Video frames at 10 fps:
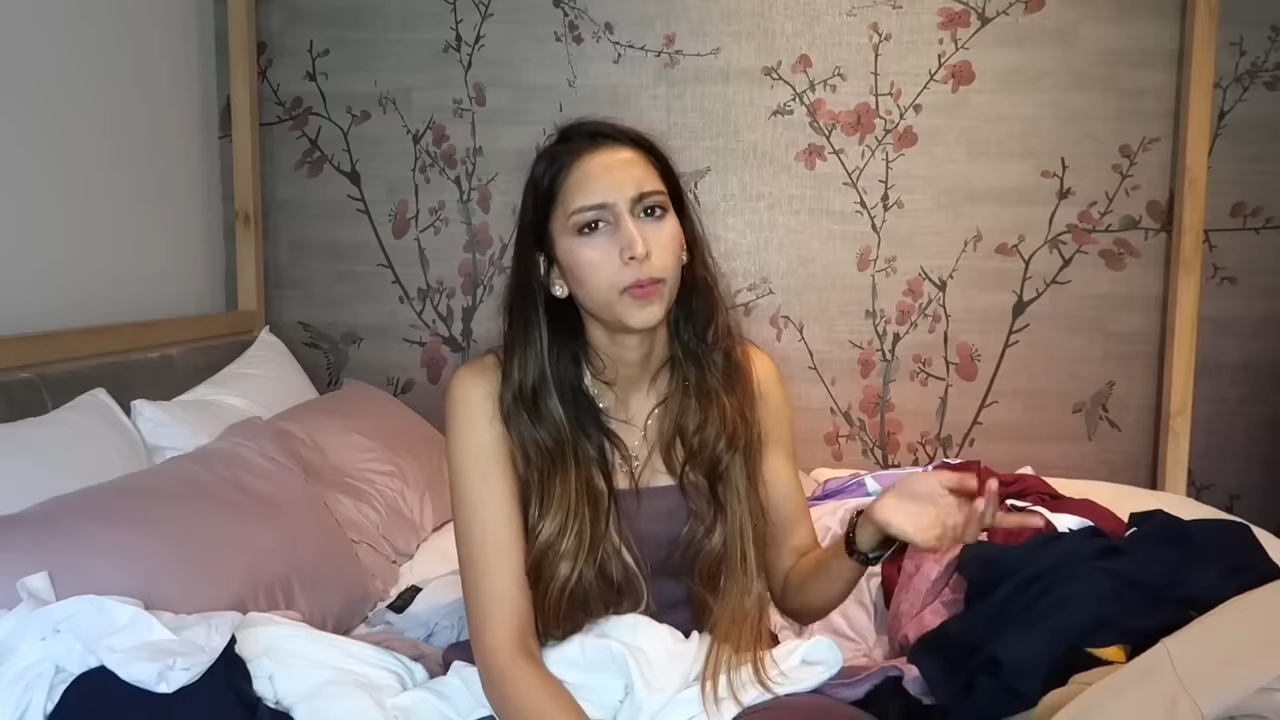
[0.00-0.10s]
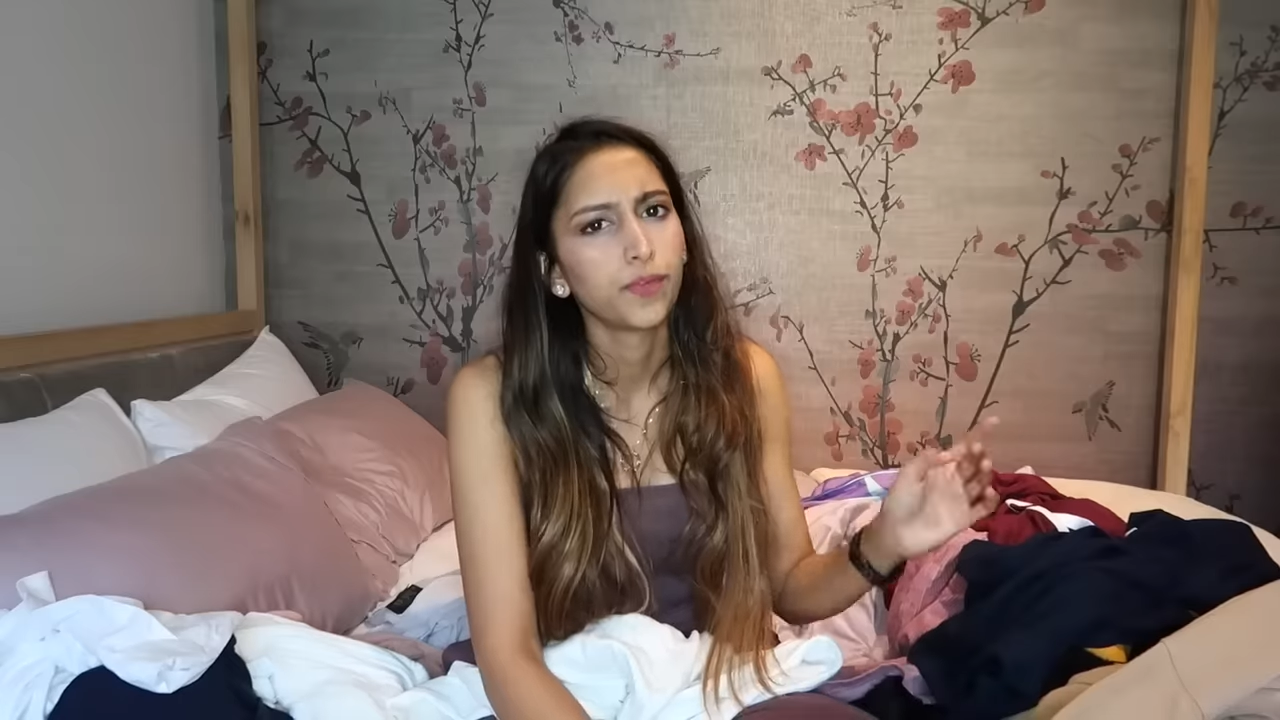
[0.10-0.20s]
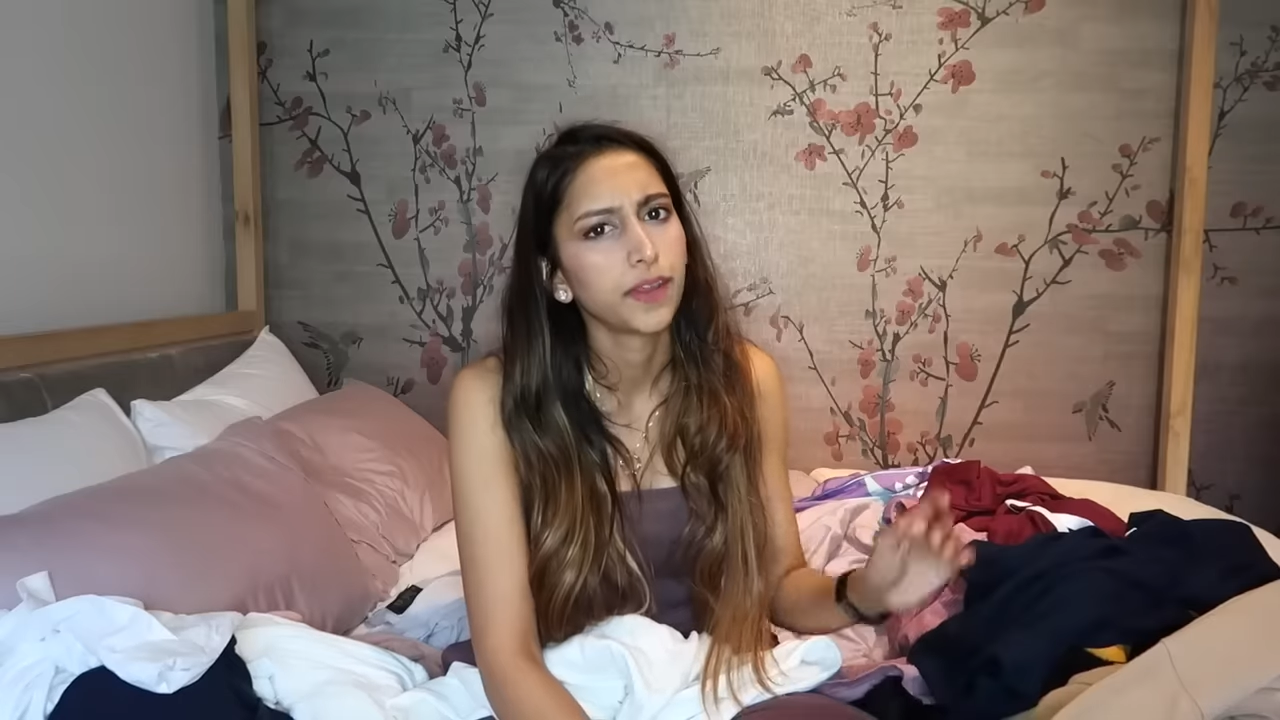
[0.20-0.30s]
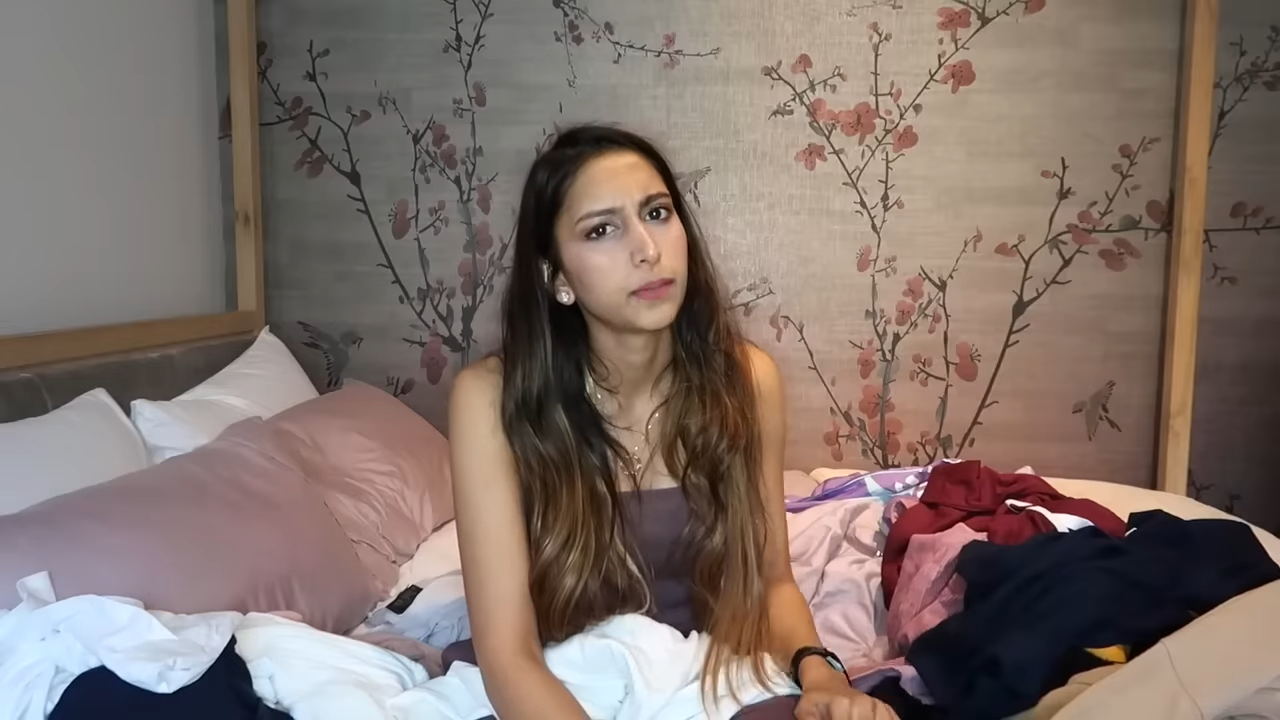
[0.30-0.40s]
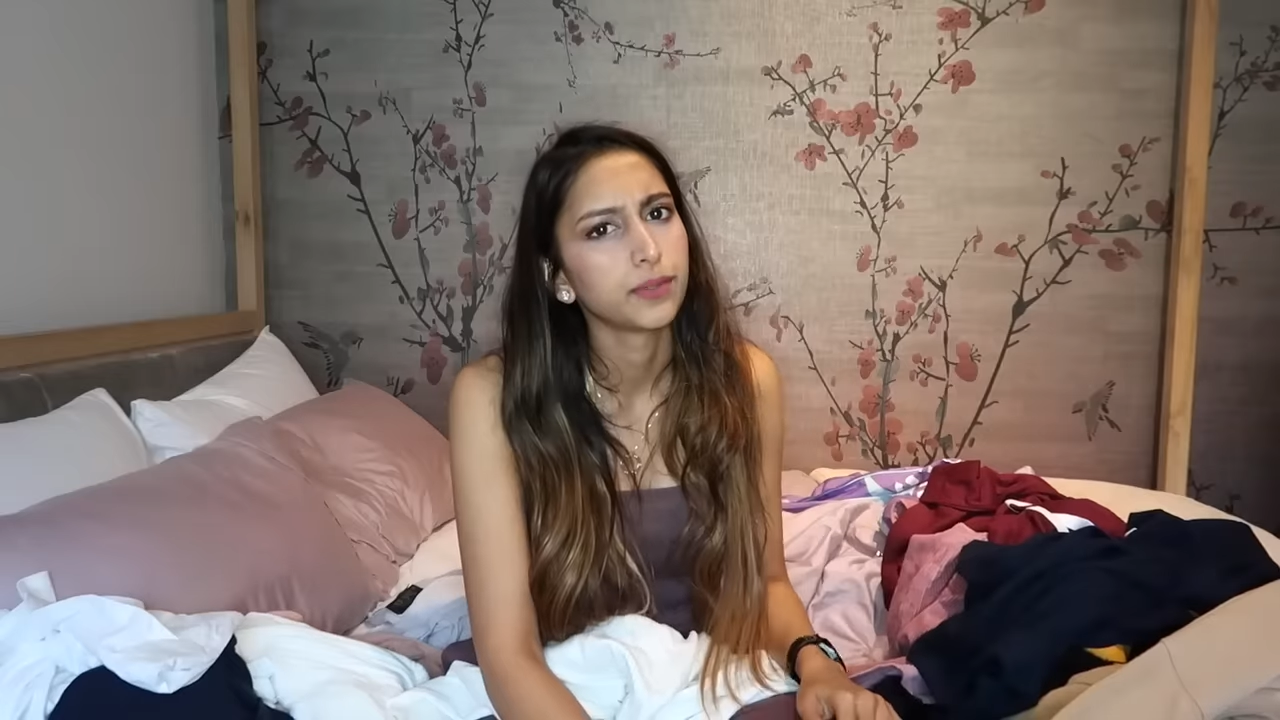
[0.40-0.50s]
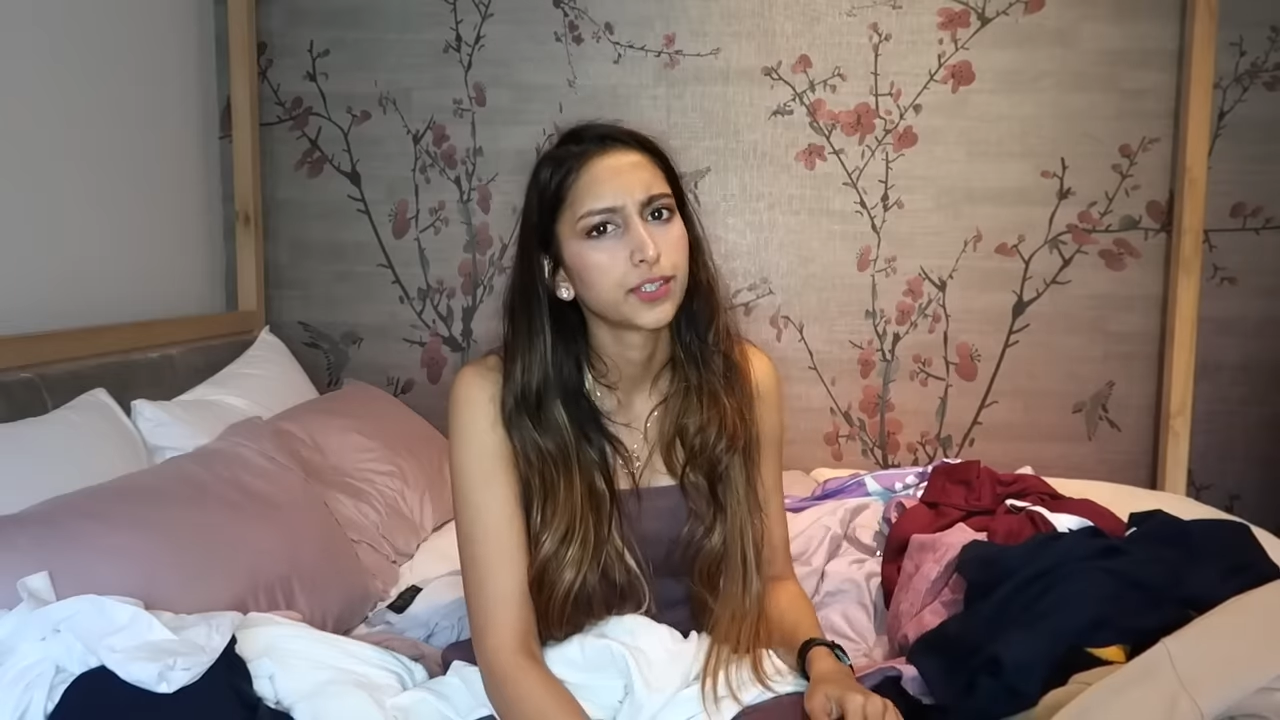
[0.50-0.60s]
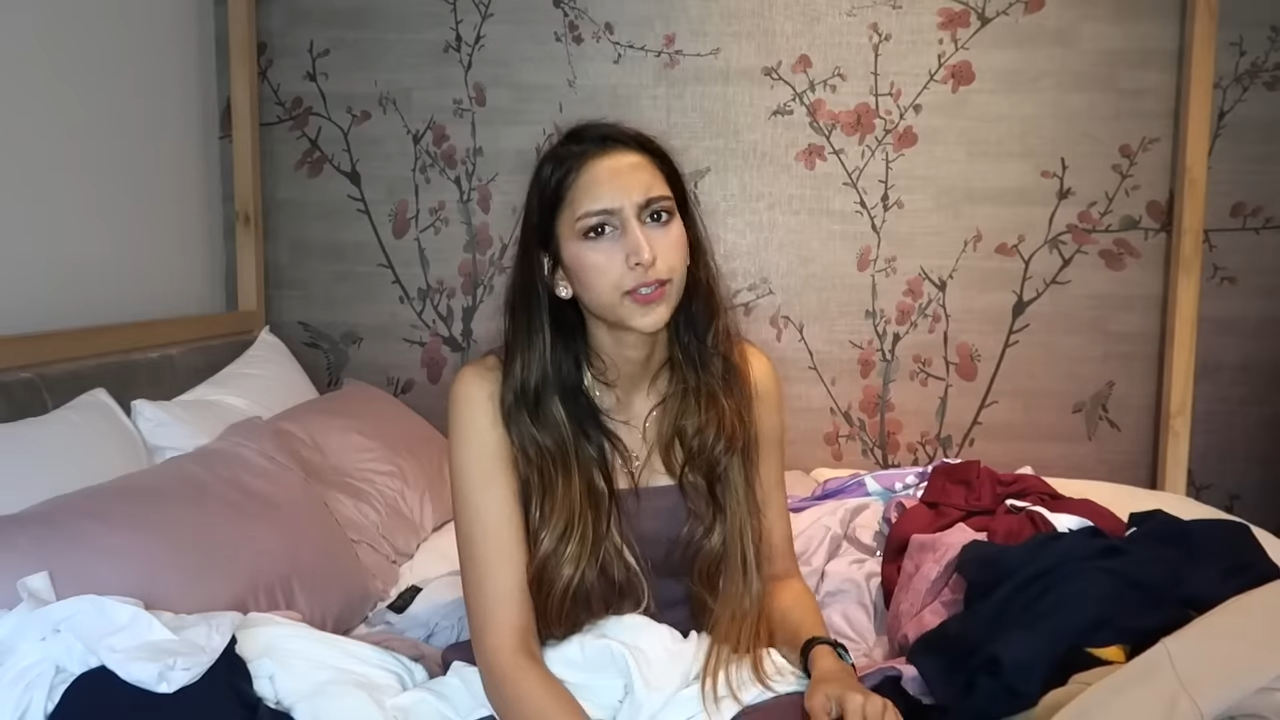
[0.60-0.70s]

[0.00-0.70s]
the Mauve Emirates.